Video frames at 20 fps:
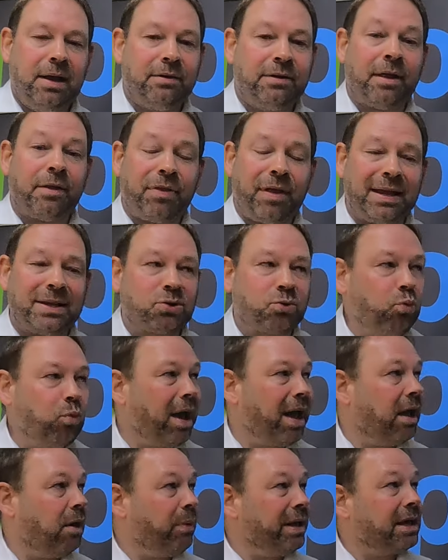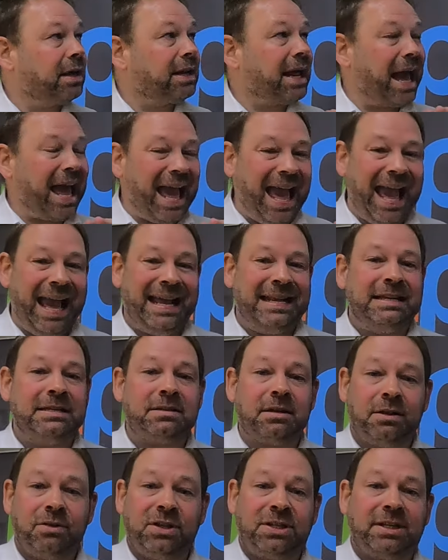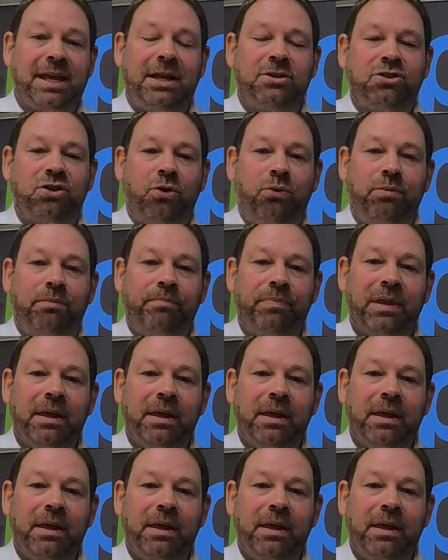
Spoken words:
Now that's where we're going to end the schedule,